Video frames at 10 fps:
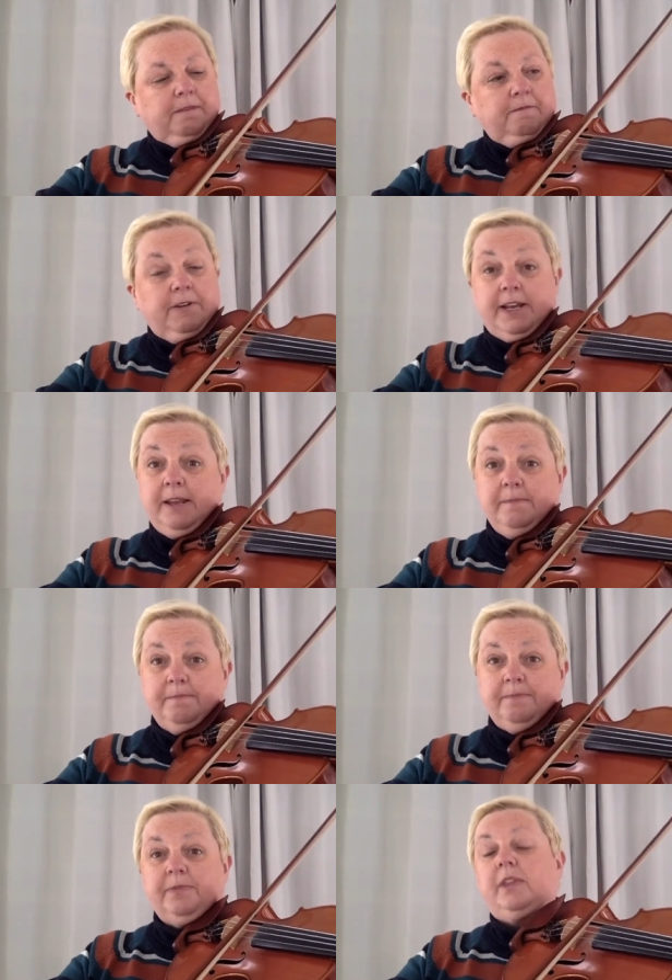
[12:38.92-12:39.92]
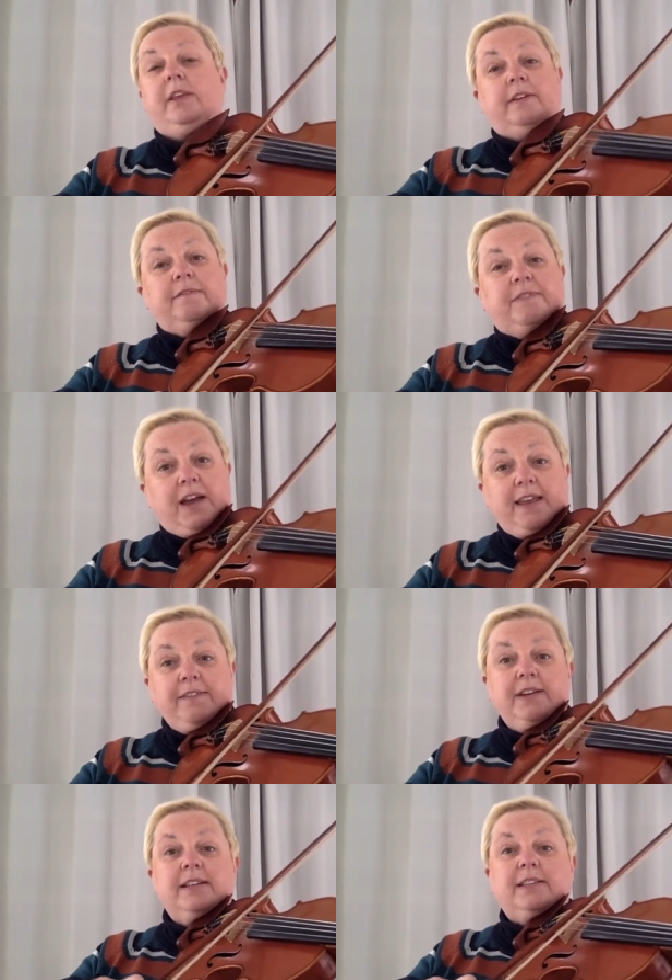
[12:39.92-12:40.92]
Ready? 5,
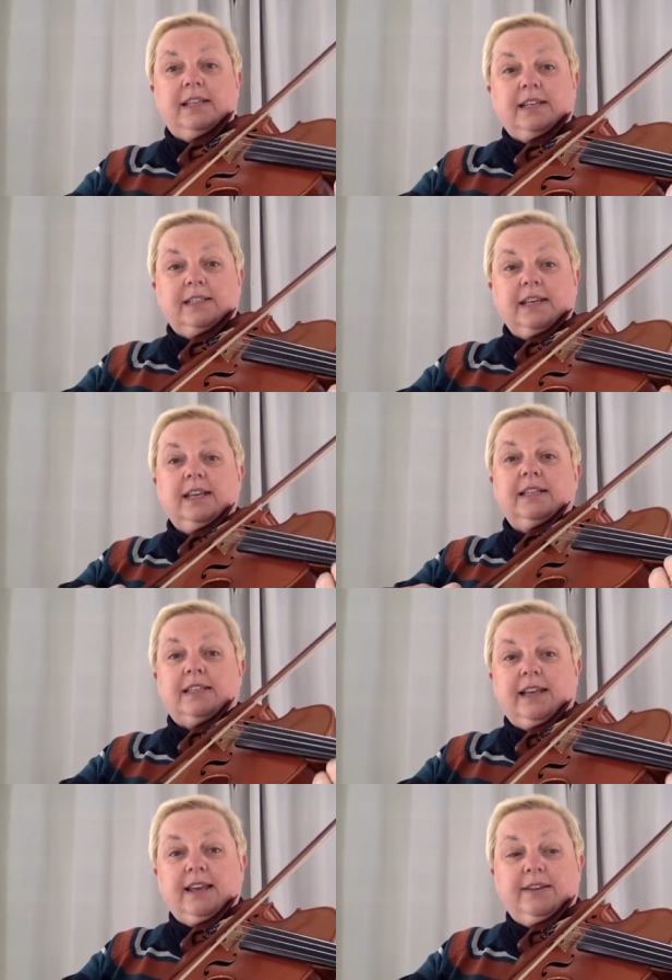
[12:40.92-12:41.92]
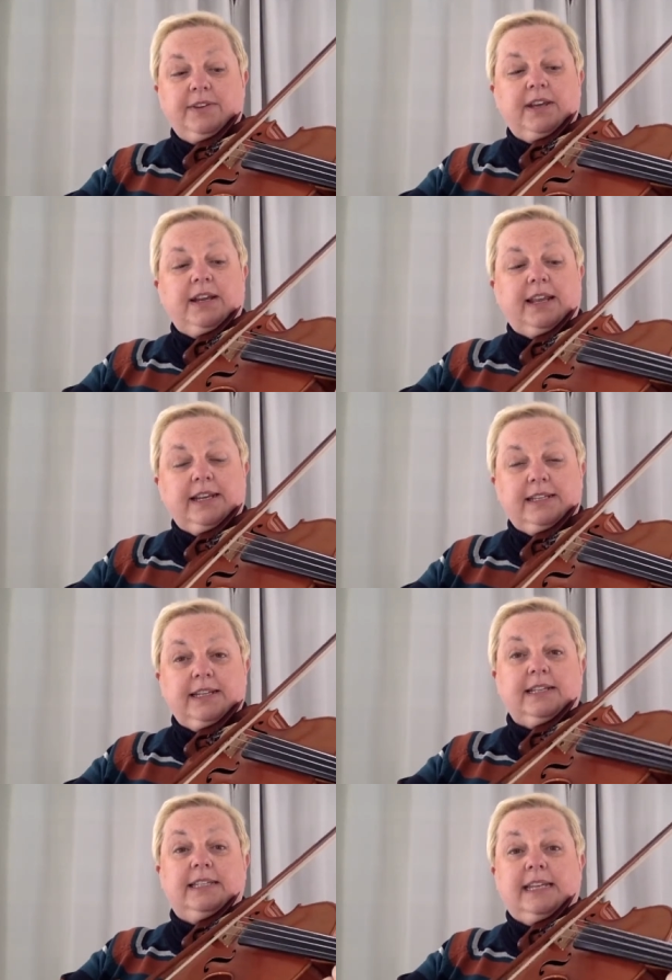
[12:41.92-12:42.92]
6, 7, 8.
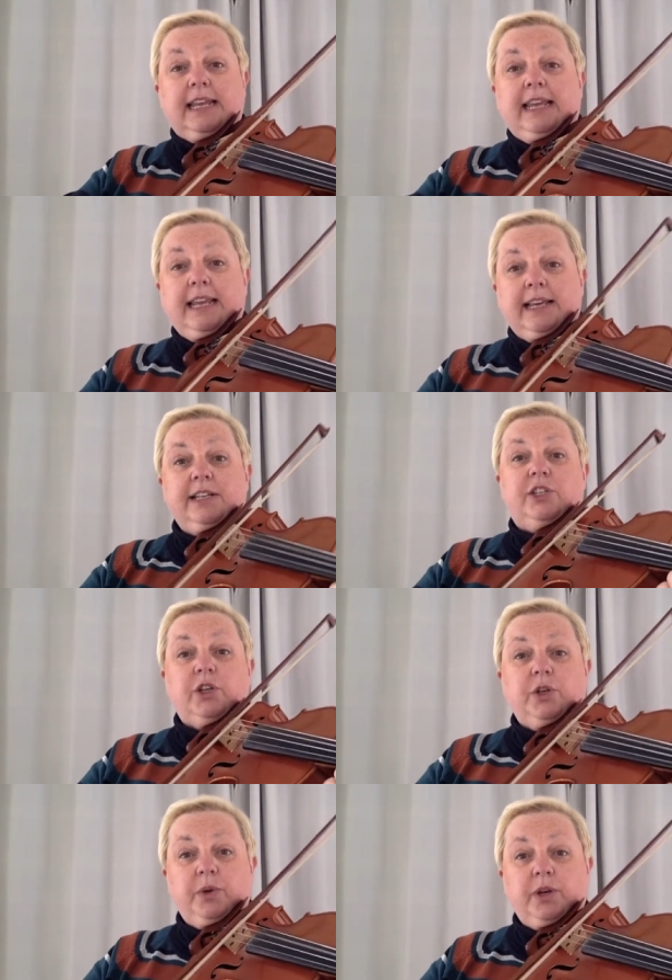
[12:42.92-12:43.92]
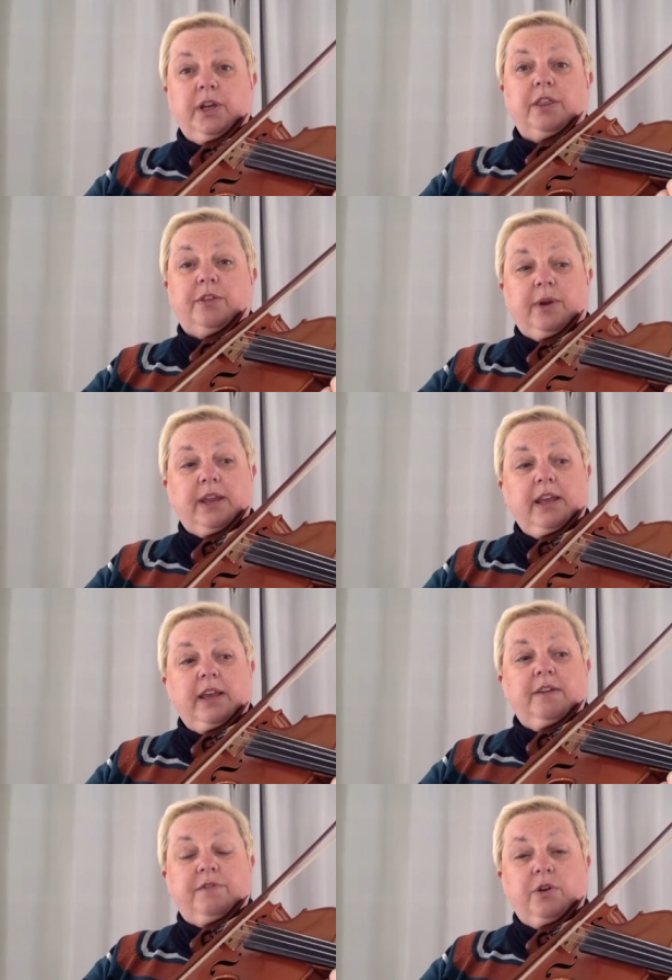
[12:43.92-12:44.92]
It's D, 2,
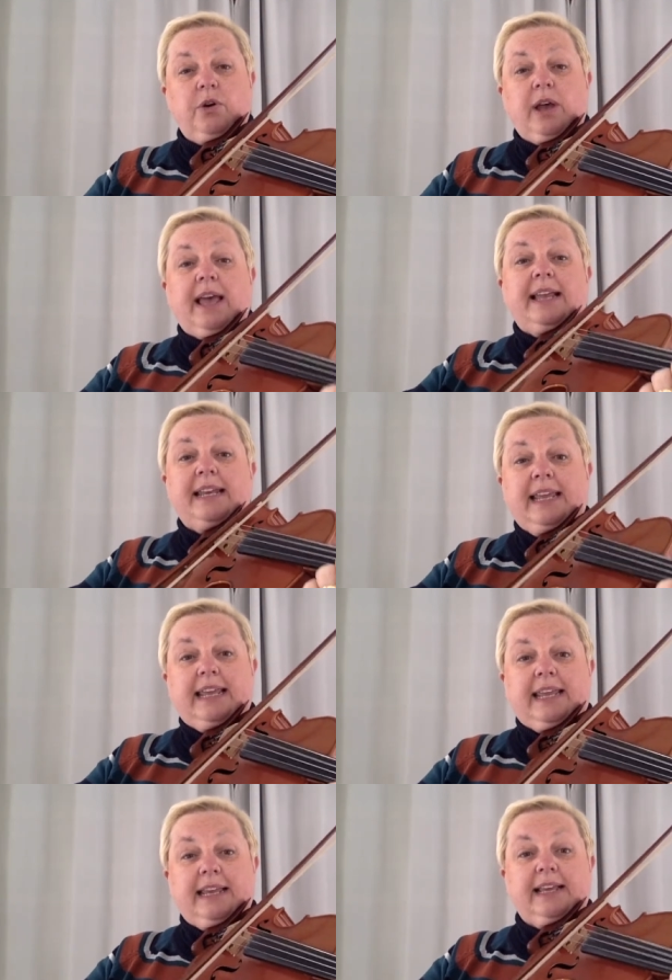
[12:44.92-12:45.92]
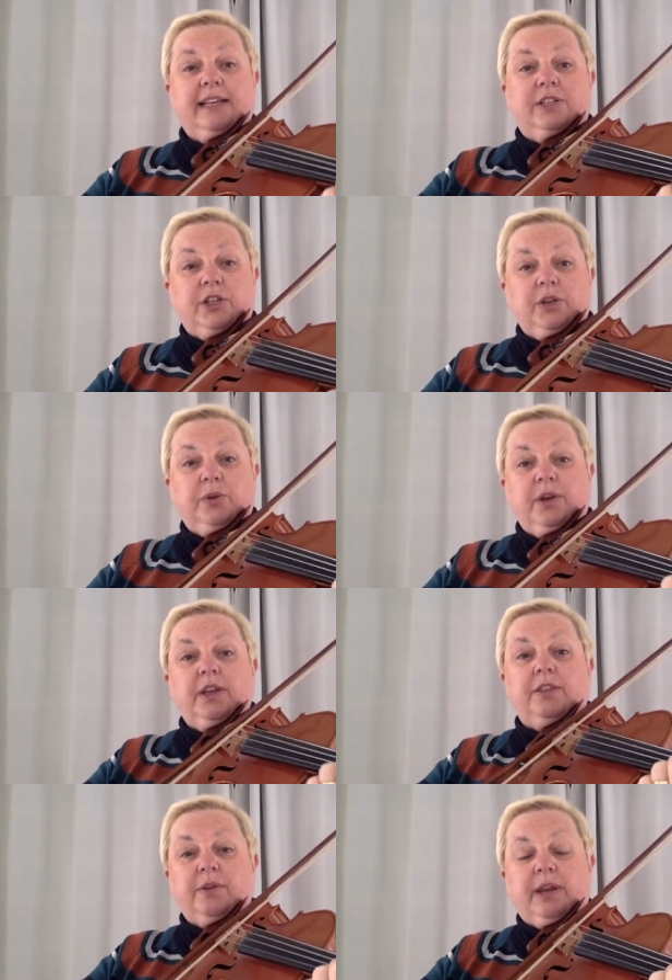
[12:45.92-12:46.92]
3, 4, and E. 2,
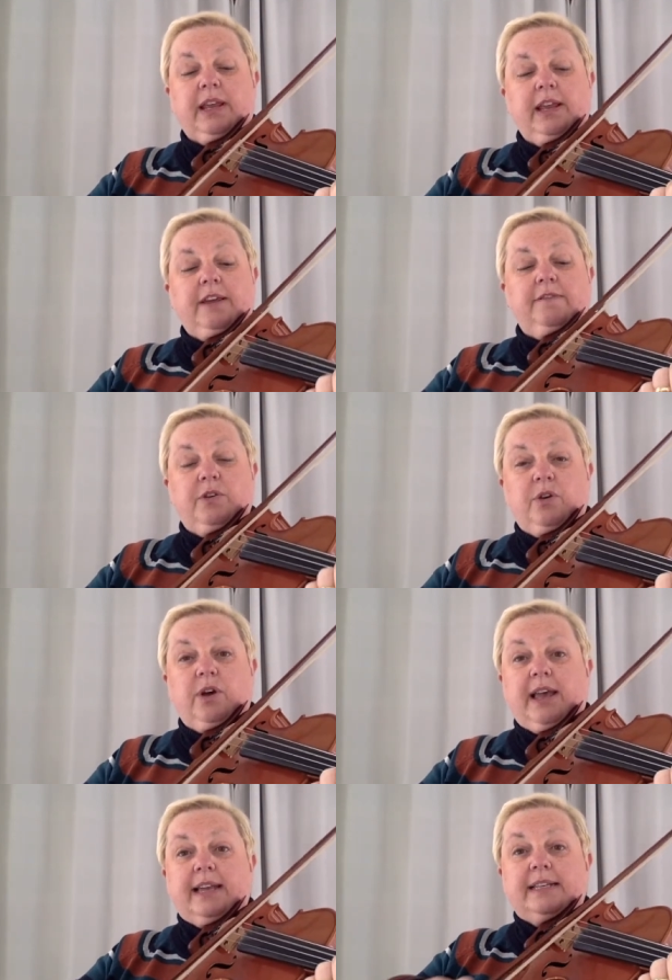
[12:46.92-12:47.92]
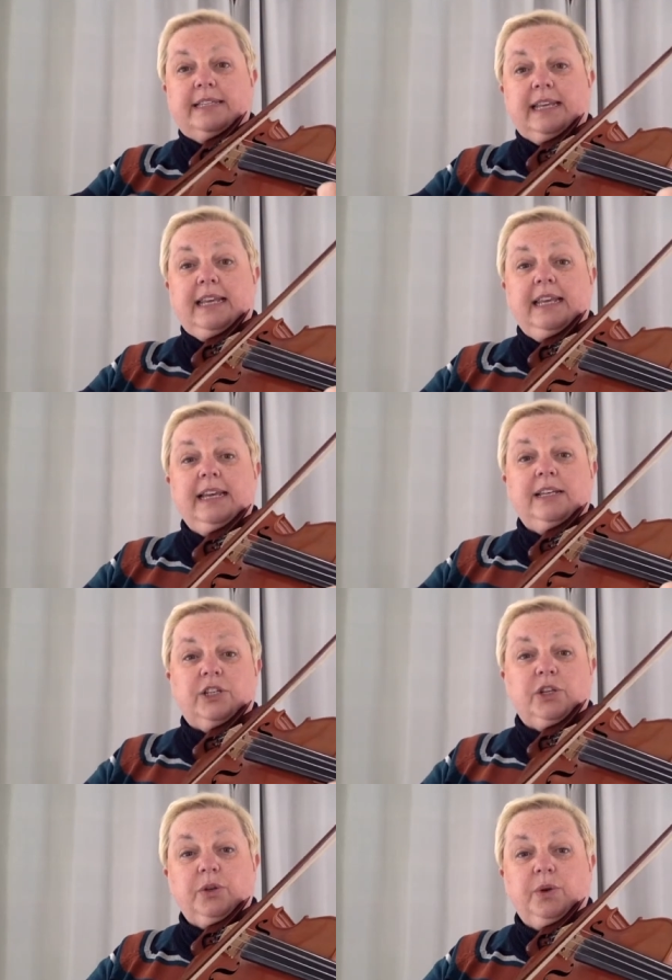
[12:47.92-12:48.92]
3, 4, and D. 2,
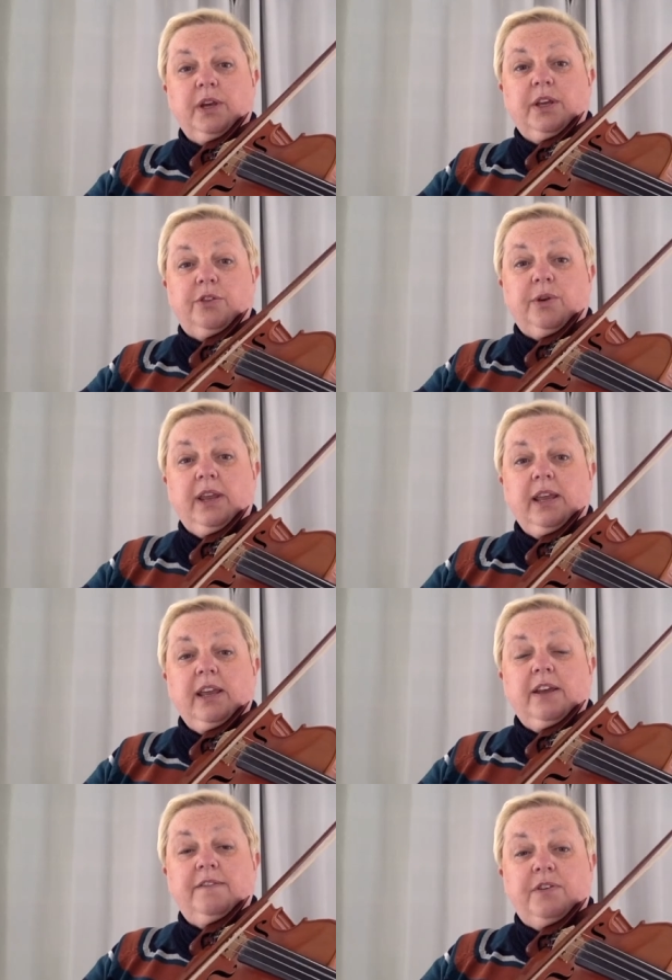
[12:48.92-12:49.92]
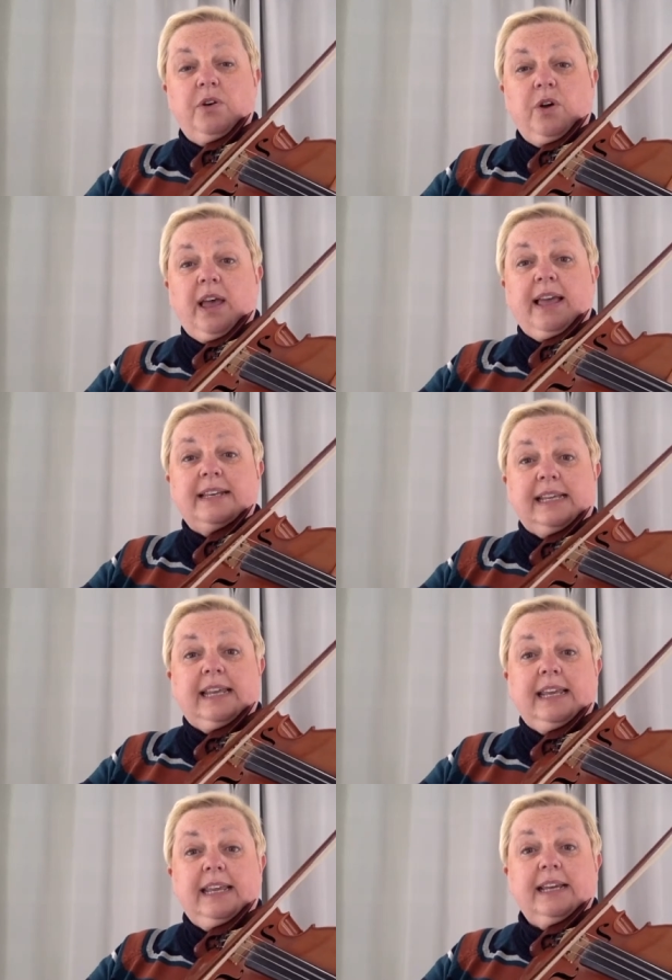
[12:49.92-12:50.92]
3, 4, and E.
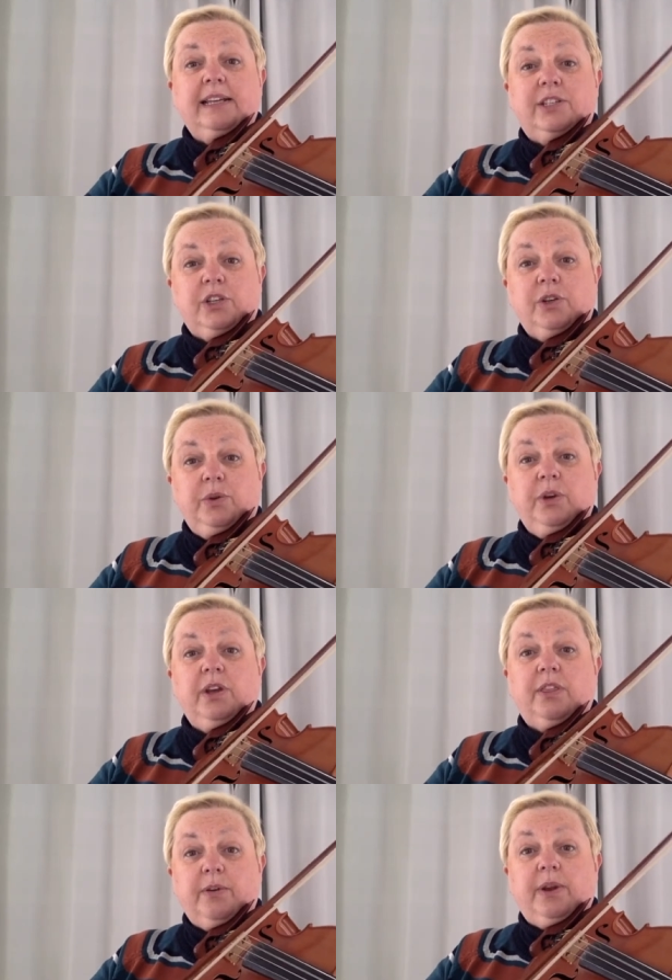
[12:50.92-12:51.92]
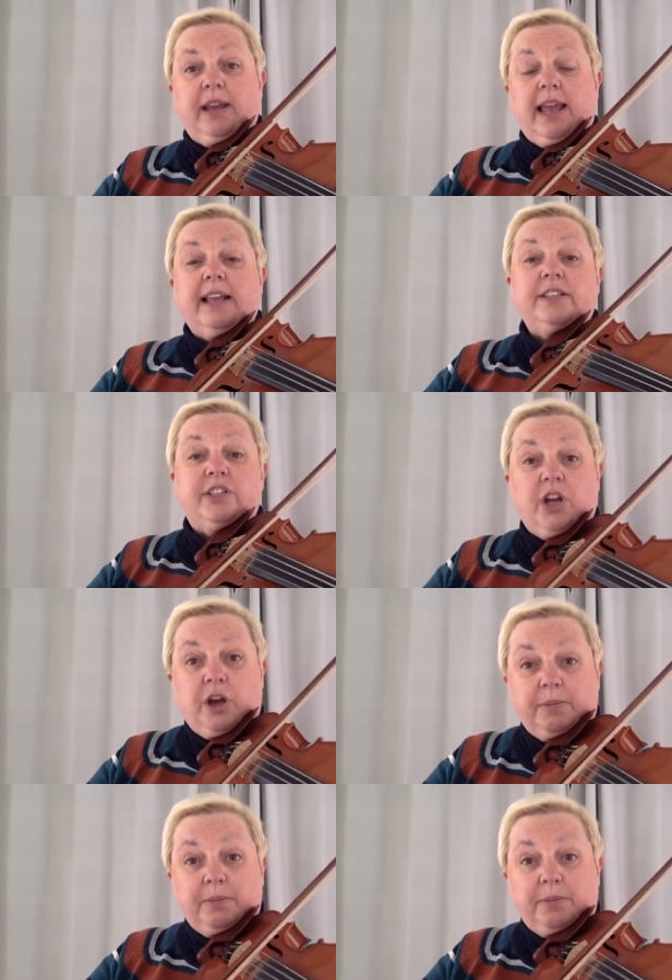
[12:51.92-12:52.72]
2, 3, and stop.